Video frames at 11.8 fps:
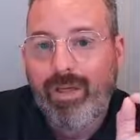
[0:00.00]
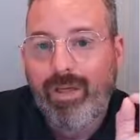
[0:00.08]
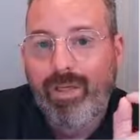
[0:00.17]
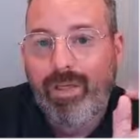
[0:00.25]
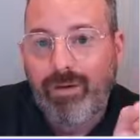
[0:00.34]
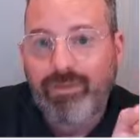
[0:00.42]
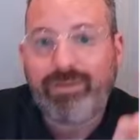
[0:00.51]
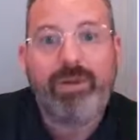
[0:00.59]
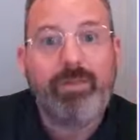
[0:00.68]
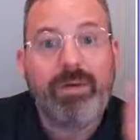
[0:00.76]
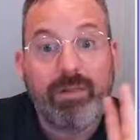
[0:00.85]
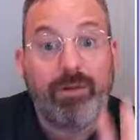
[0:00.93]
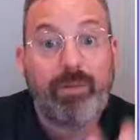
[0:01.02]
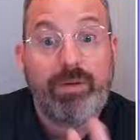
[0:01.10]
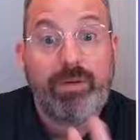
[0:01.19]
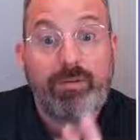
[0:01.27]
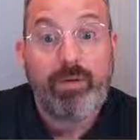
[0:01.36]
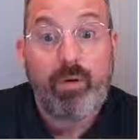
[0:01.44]
there's going to be a little bit
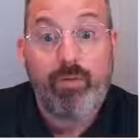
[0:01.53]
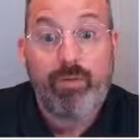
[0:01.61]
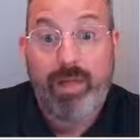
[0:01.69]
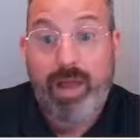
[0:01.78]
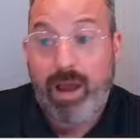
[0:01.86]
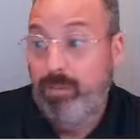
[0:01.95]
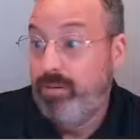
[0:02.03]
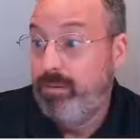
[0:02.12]
of an overlap.